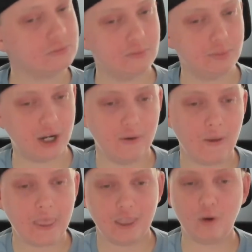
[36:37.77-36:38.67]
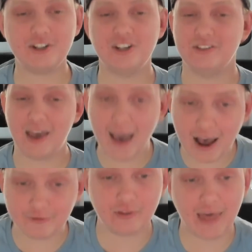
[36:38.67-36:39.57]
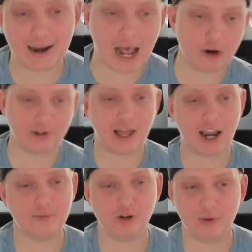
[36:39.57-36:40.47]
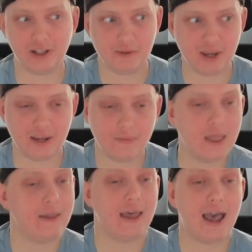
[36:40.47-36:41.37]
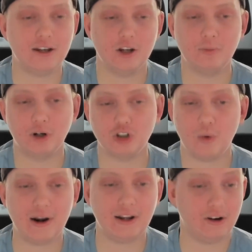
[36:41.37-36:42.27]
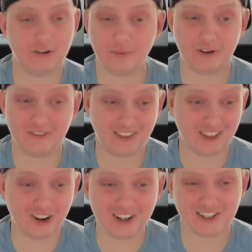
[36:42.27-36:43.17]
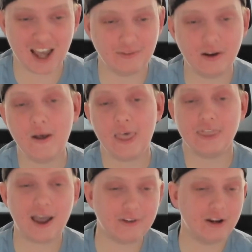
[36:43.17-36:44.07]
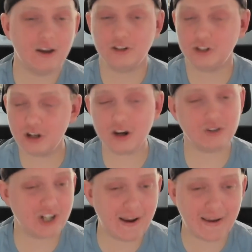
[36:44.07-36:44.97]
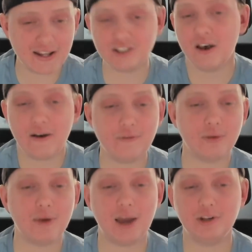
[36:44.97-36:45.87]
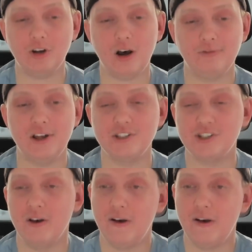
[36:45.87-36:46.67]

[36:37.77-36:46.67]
But the question is, after that, how reliable will he be? At number 37, Devin Two Chains of the Miami Dolphins.